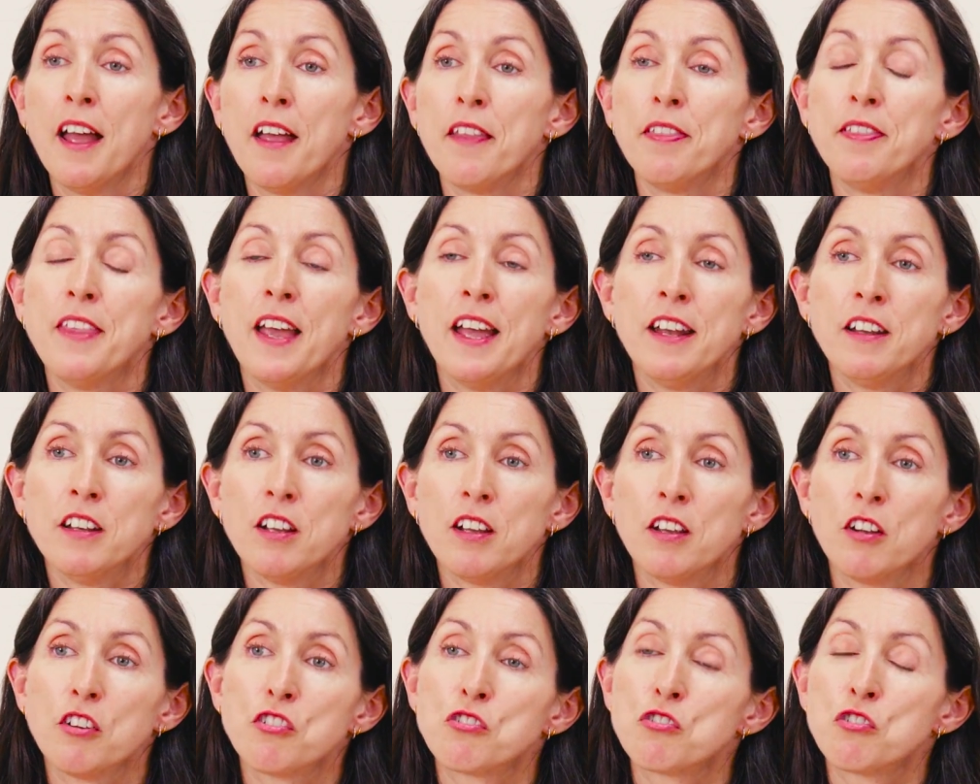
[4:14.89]
then
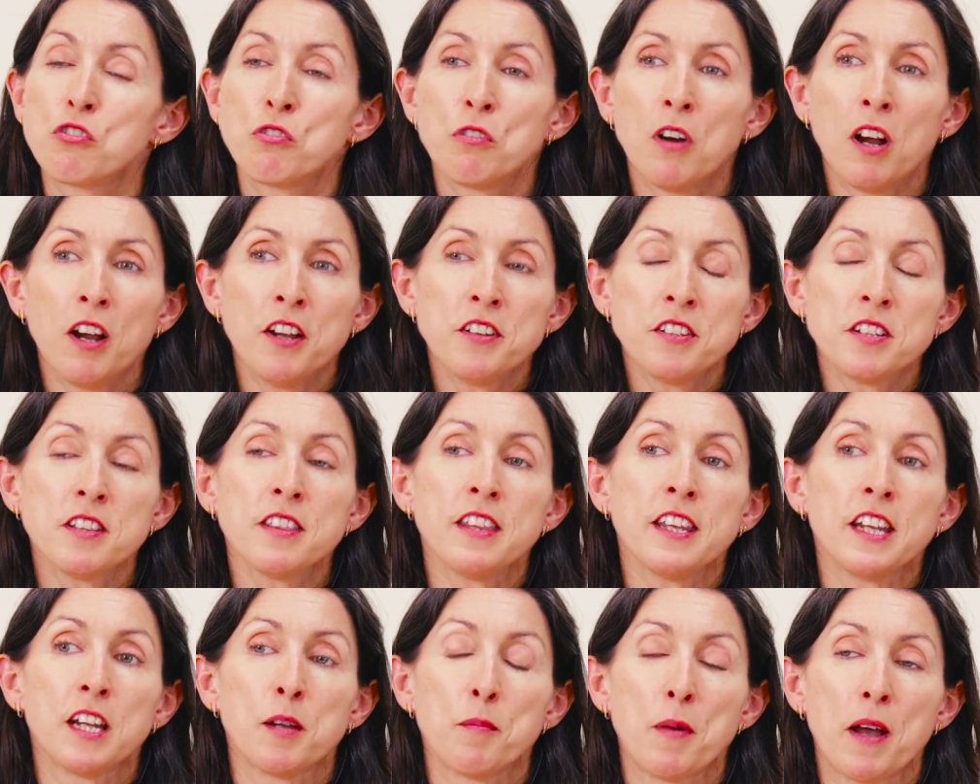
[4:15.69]
try to
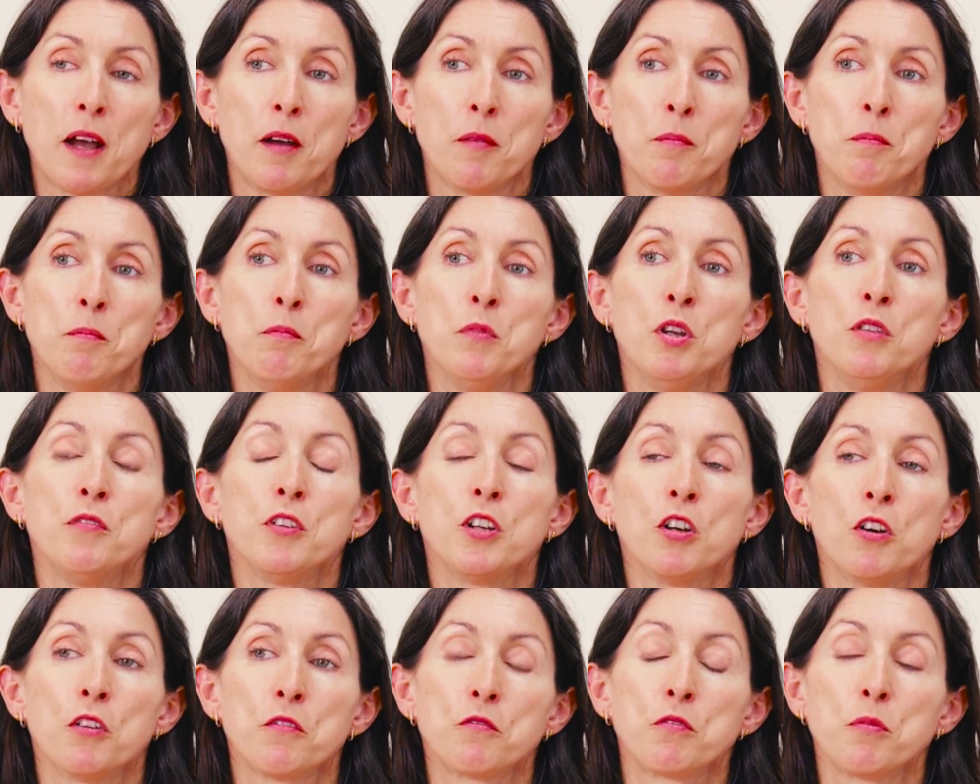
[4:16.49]
think about moving on